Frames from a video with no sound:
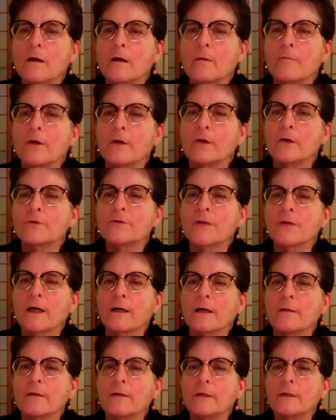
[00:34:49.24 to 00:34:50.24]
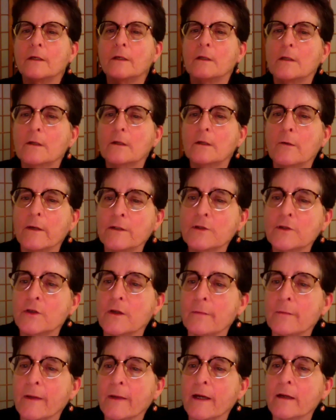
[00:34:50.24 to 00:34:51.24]
There's a question
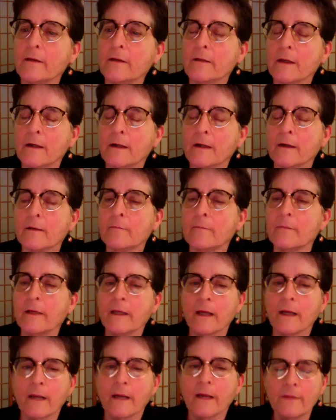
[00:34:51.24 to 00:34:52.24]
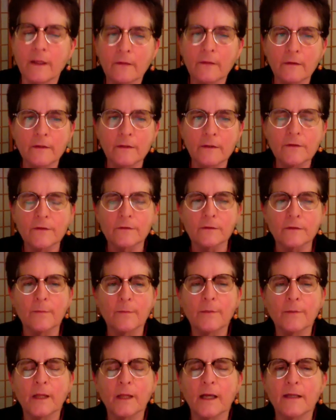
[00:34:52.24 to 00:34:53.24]
about, and I think this
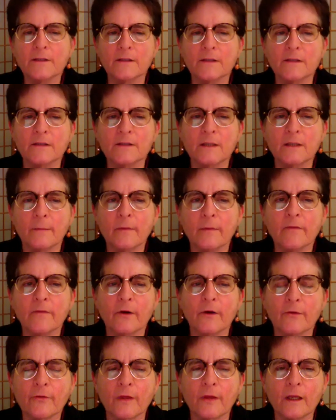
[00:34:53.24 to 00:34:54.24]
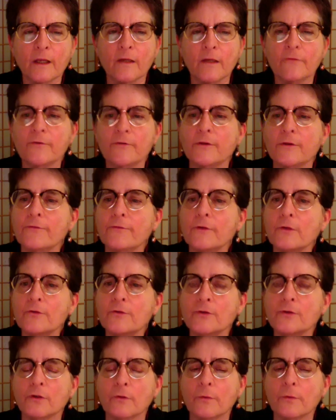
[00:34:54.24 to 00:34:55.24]
applies to some of our thinking for the
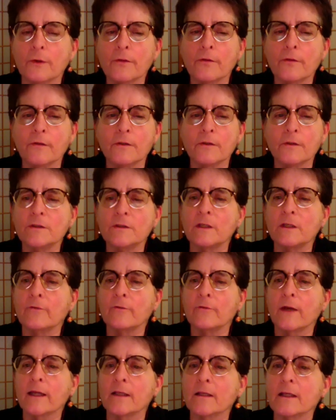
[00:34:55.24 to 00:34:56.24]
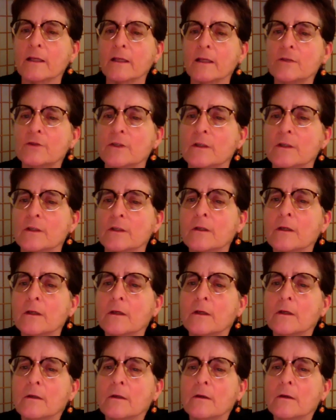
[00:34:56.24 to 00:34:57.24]
future with this deregulation
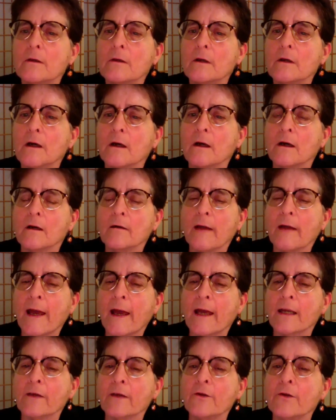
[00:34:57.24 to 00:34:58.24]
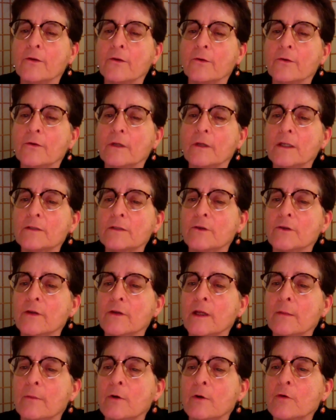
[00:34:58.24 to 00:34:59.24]
attitude. Is there
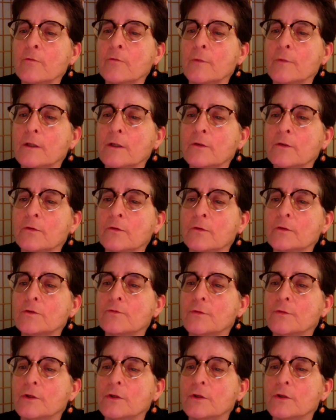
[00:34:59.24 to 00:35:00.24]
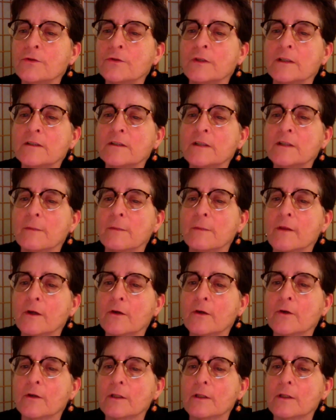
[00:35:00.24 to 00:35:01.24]
any movement towards reducing some of the
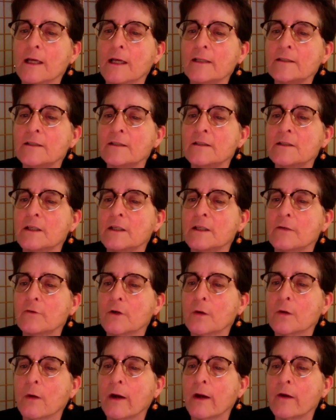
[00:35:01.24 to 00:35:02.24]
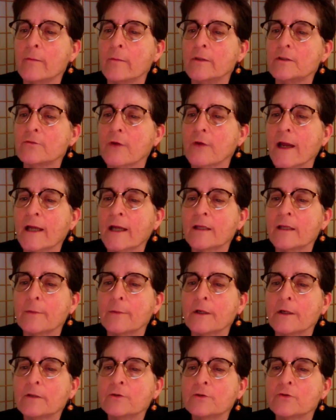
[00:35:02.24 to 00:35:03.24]
current licensing requirements for
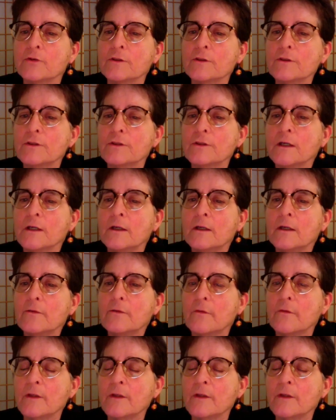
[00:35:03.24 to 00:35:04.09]
acupuncturists from the